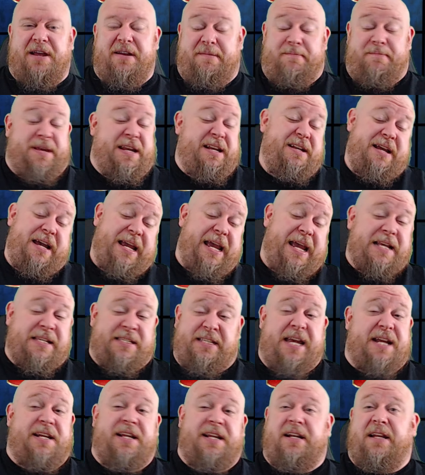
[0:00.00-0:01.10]
it. I mean, I guess
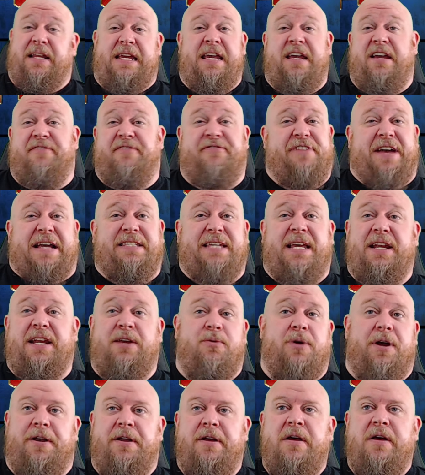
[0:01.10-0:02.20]
technically he could face
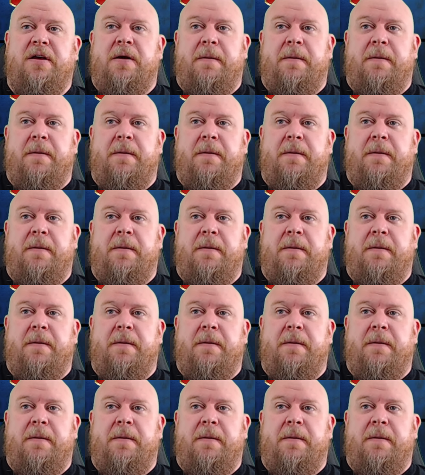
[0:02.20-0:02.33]
anyone,